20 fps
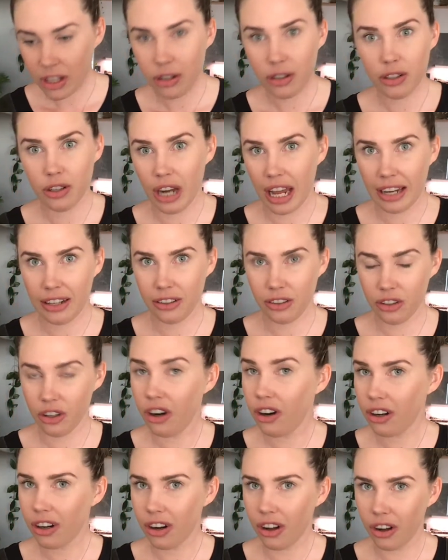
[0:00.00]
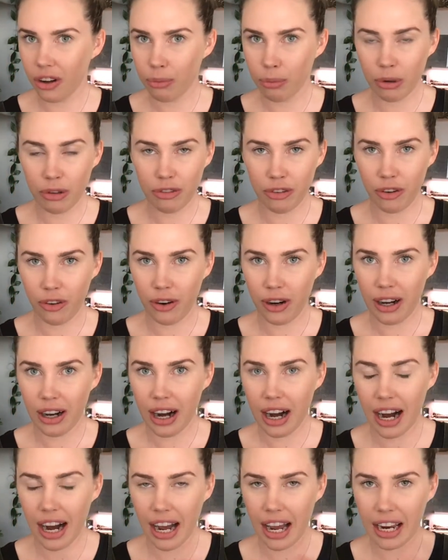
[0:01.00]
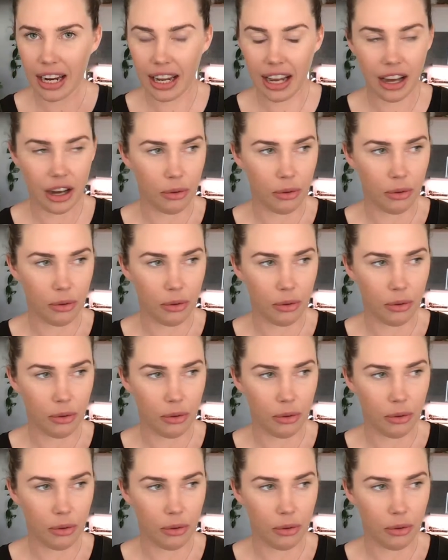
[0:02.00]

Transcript: like not long before I